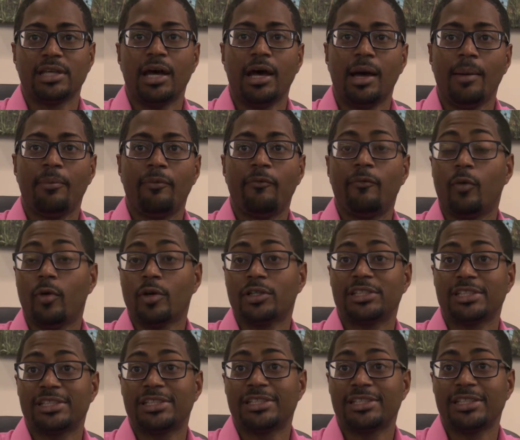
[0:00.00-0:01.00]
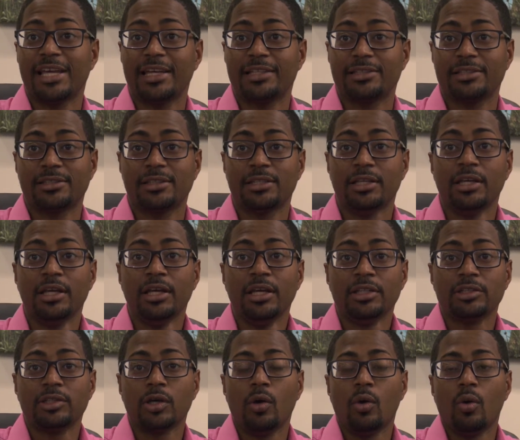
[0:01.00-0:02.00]
up for success.
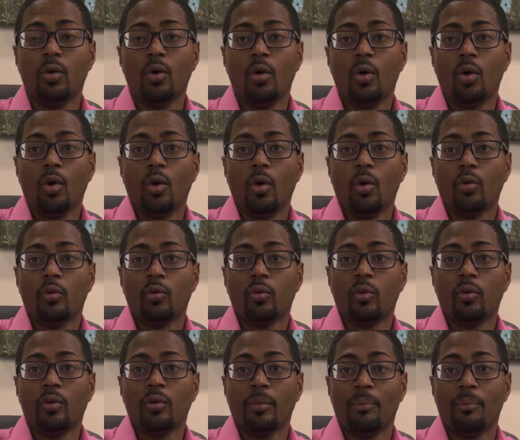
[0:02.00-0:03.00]
So the